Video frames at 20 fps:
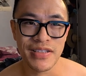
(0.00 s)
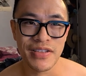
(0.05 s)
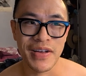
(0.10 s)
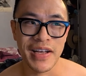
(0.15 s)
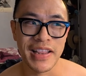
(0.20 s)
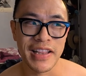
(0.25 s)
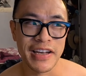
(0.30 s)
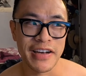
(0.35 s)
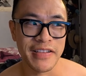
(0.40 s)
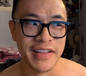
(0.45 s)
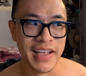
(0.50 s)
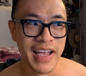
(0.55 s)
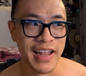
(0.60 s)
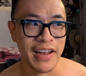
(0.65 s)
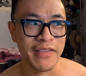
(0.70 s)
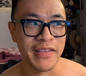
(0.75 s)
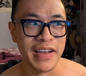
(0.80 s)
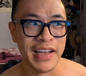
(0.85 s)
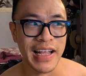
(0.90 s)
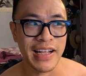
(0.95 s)
So I literally had
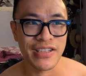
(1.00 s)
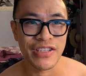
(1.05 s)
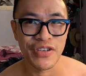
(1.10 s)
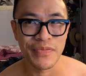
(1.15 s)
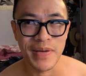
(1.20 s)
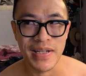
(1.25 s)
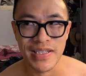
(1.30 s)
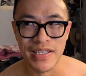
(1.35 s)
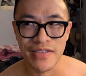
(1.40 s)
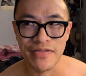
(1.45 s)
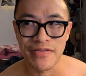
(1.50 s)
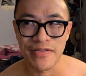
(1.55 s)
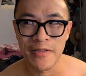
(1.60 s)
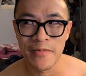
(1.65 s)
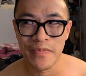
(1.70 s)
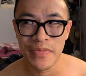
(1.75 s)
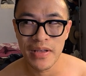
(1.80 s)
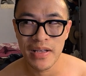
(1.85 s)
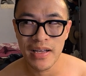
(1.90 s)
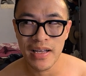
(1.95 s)
only like 2 months of
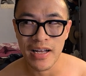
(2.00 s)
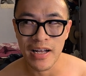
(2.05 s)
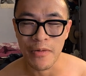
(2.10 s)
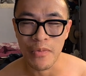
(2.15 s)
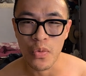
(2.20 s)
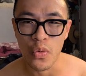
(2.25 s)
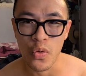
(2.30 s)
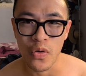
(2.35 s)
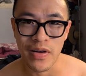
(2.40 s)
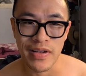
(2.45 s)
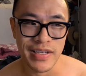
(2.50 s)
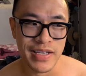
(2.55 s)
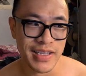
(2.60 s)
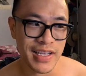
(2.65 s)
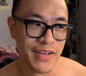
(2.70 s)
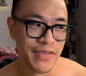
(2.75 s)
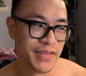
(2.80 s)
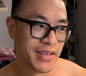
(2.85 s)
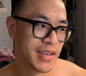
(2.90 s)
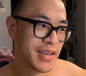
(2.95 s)
warranty
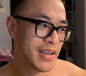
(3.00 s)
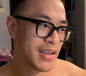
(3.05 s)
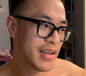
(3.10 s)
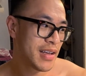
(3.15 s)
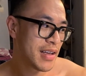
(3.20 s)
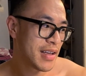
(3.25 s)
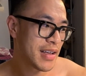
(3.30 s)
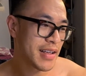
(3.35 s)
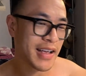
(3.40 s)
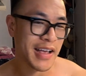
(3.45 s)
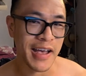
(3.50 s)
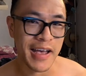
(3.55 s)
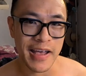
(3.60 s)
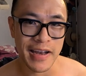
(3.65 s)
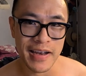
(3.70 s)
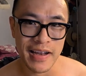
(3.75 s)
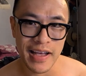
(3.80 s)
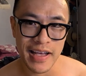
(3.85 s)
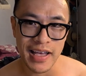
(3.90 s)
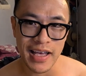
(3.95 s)
left,
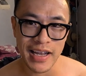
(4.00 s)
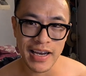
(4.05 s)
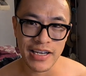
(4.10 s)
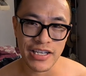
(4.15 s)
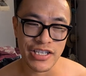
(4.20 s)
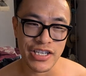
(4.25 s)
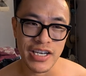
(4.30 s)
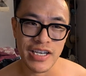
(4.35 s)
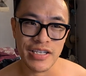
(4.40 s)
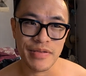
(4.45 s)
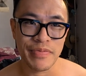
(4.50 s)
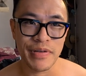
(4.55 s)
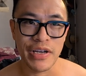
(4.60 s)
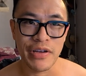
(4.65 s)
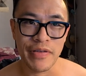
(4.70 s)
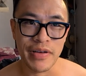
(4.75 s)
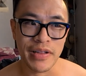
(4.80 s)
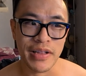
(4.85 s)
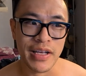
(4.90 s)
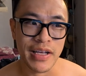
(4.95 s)
and I got exchanged pretty
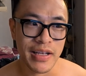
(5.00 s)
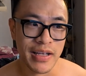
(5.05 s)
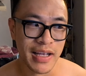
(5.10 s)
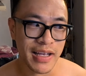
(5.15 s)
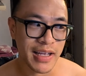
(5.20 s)
quickly.